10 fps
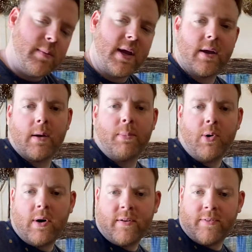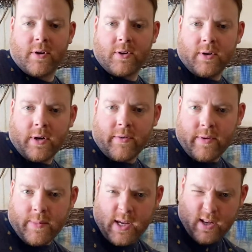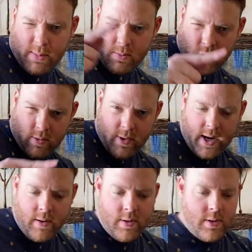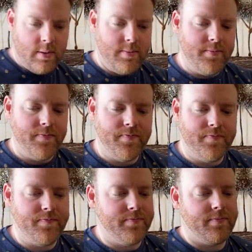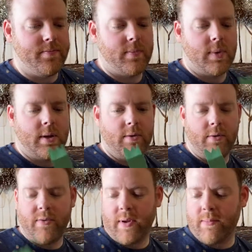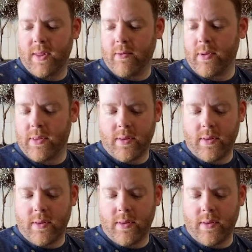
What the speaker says: making a paw for a dog or something, it'd be more round. Do the same thing with